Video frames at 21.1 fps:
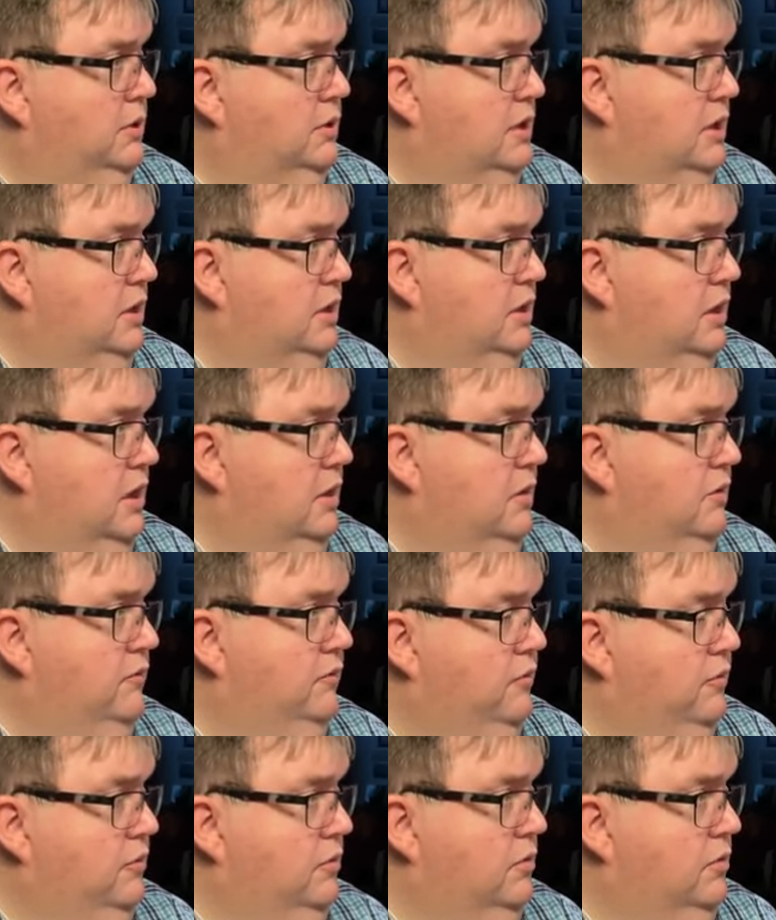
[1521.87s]
put in
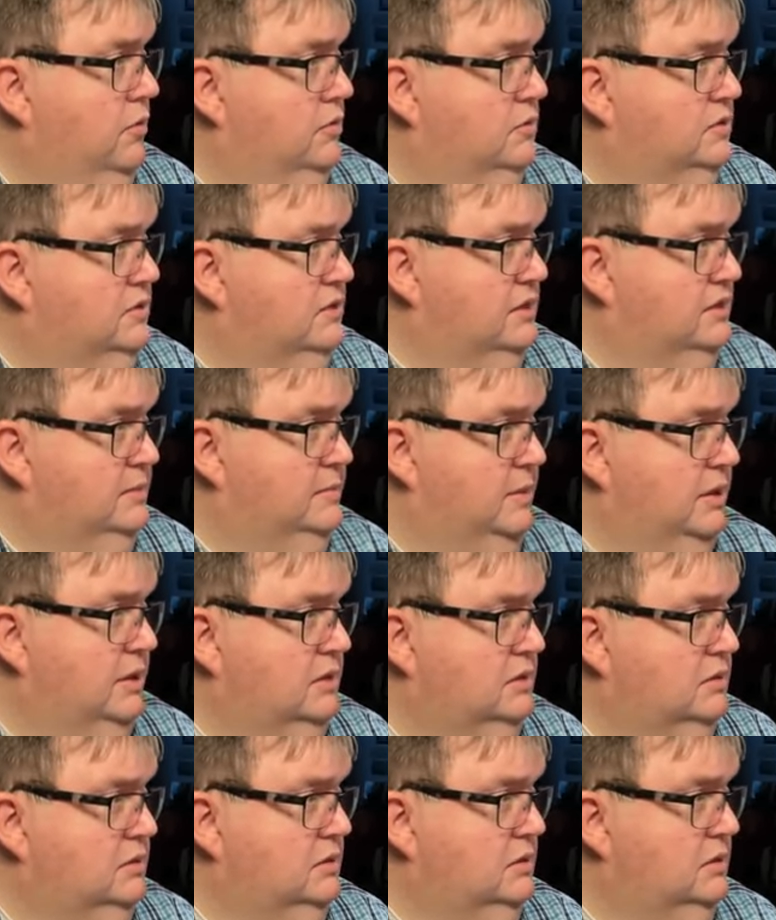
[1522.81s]
there for six
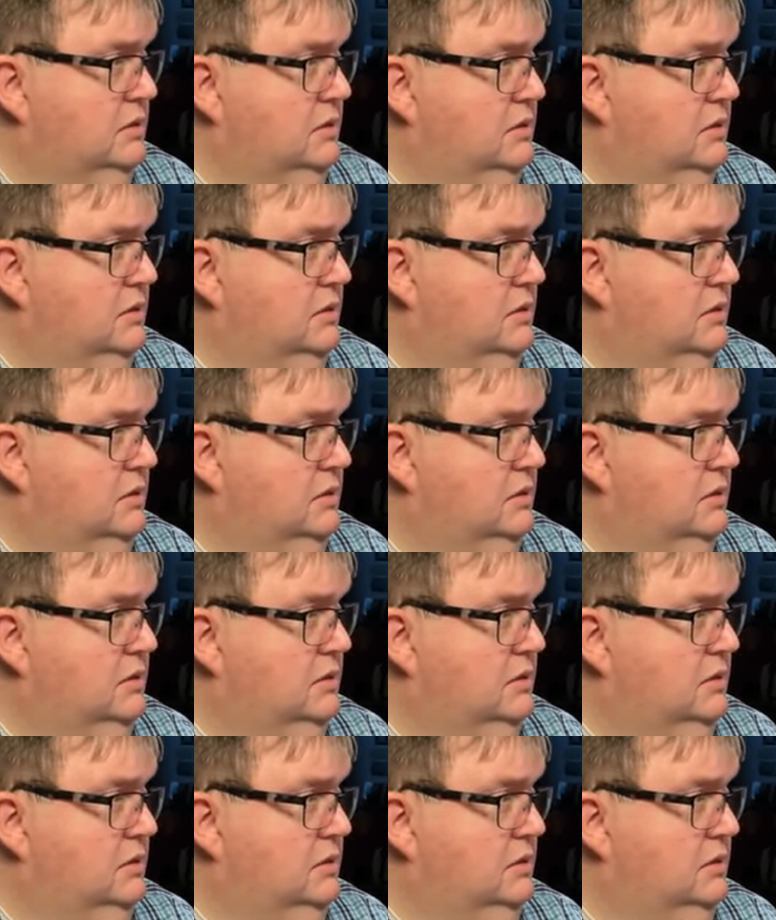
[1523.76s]
minutes.